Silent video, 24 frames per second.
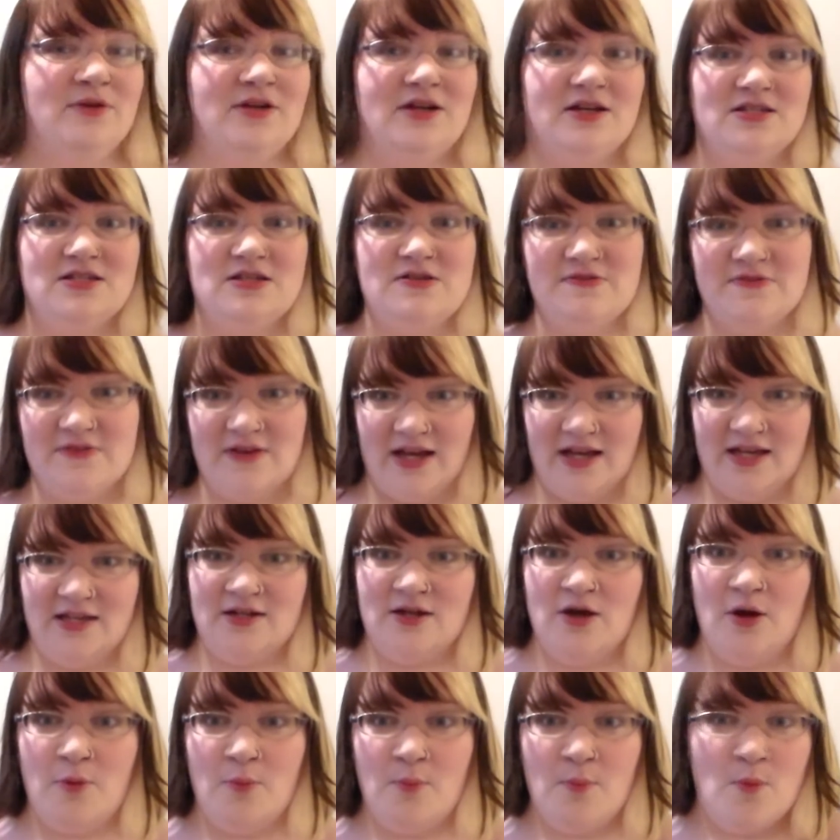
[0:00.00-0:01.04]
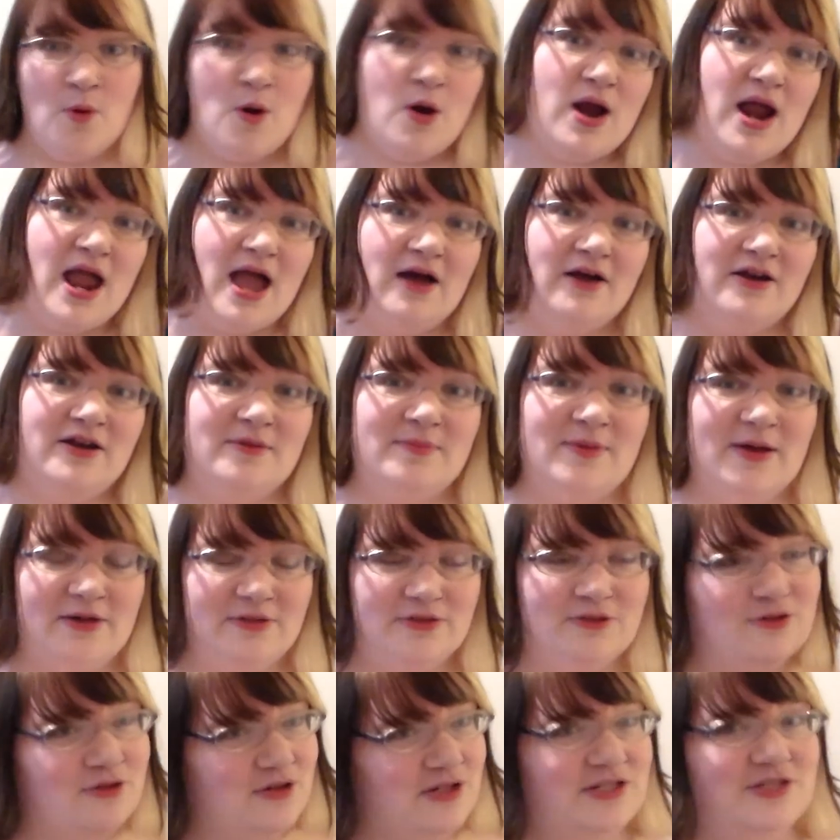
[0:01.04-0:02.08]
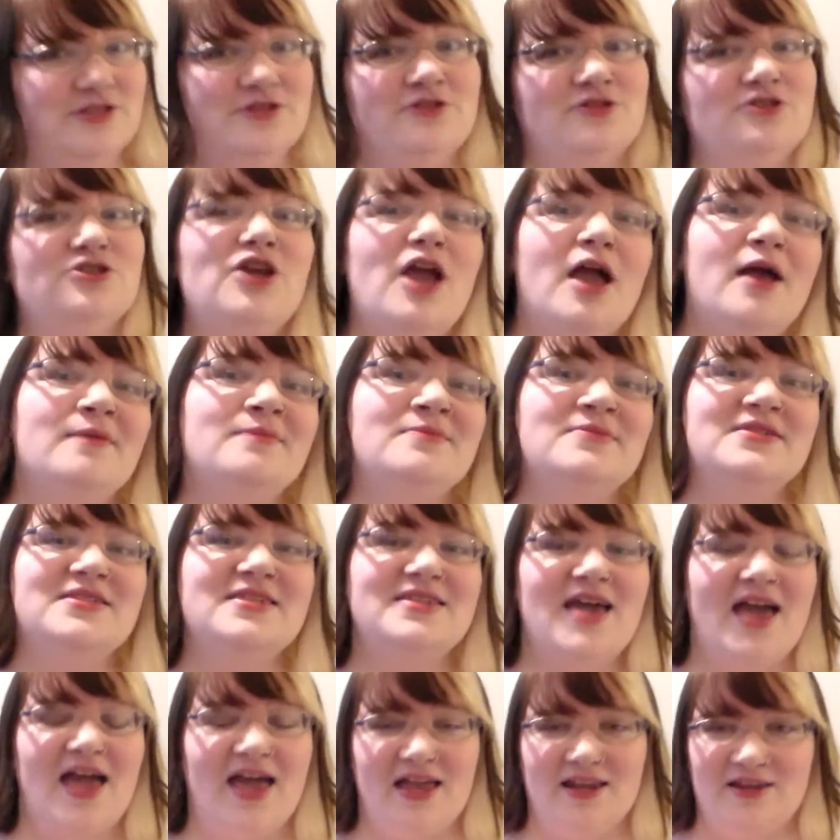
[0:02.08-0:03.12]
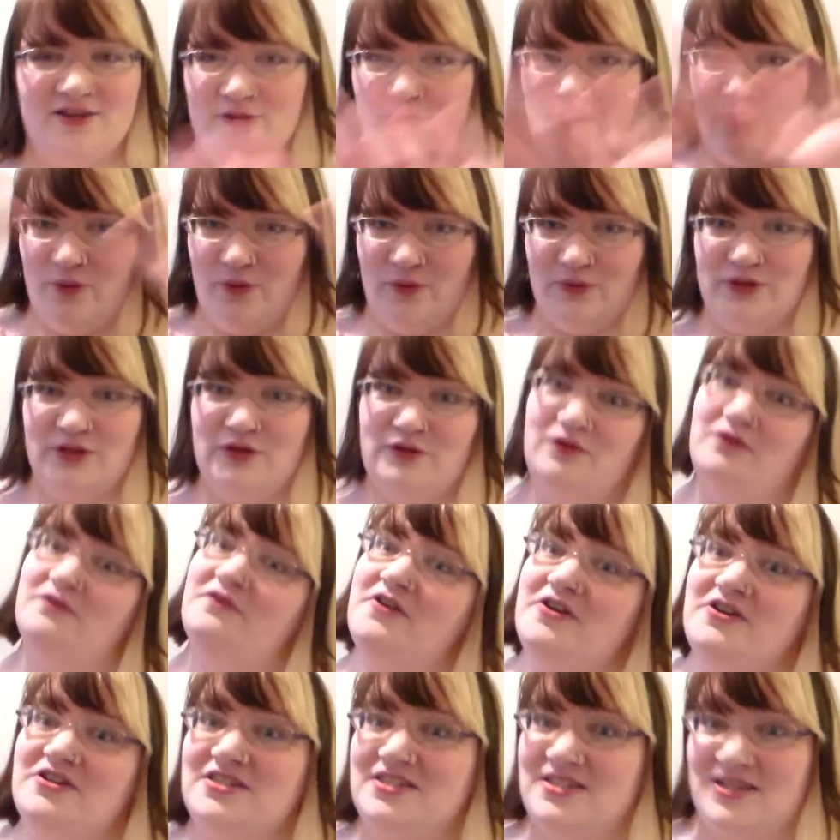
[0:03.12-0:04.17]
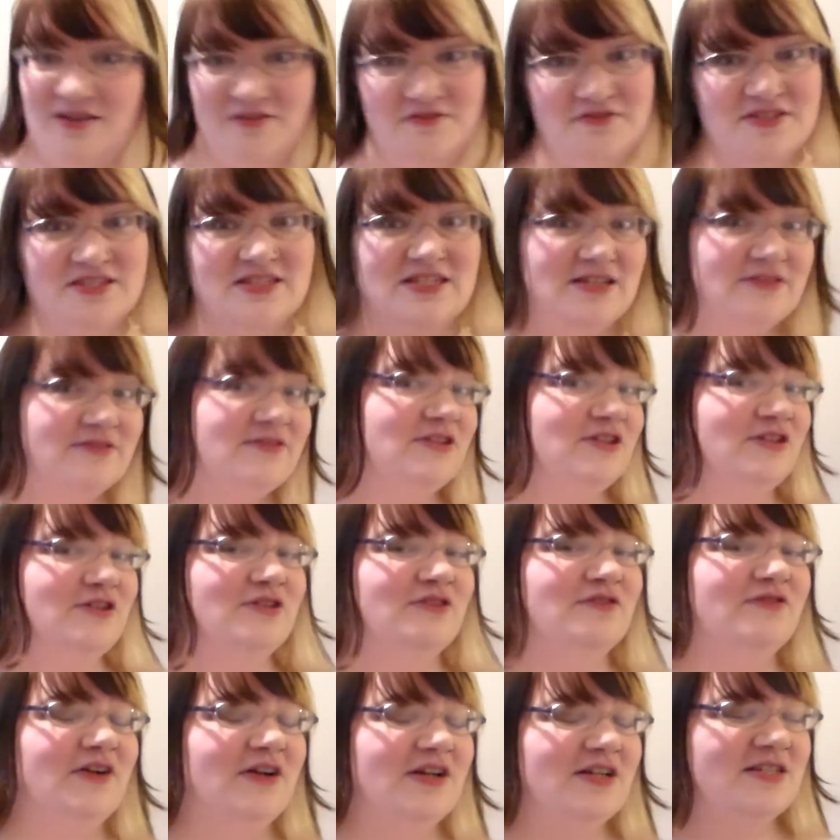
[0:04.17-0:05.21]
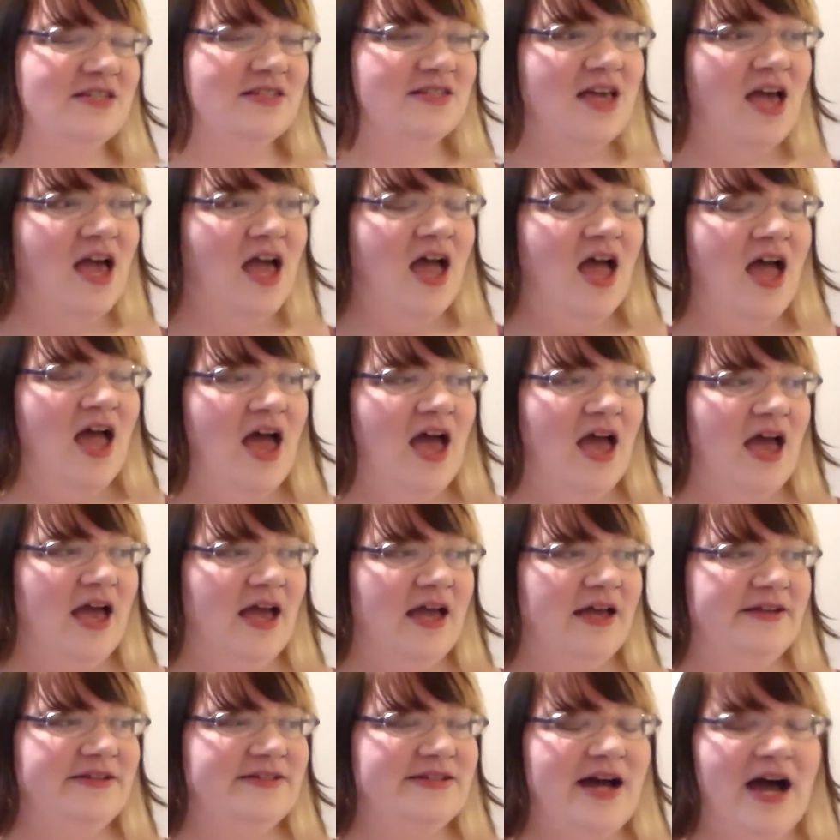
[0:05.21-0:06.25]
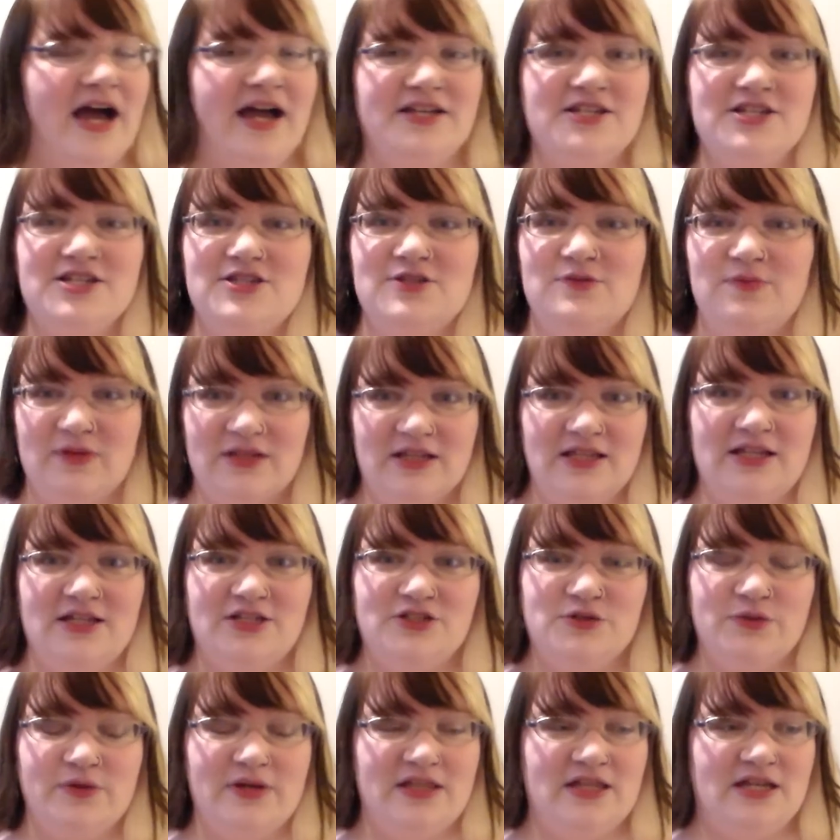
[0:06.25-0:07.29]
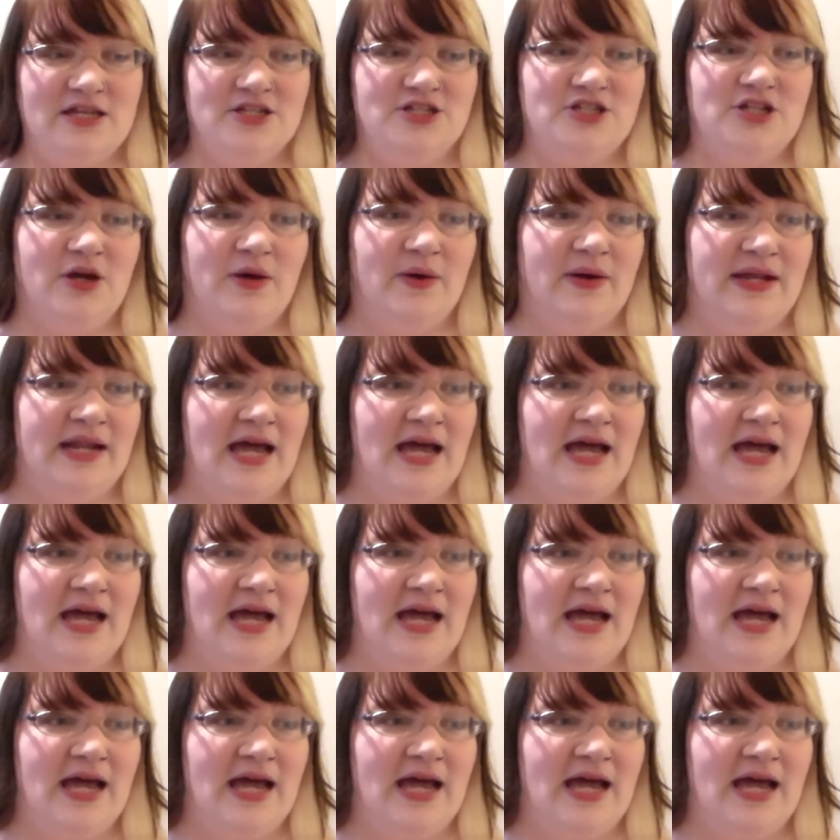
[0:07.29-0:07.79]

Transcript: and we got to find more out about the crystal gems and the whole universe of Steven Universe, and I just really enjoy that show.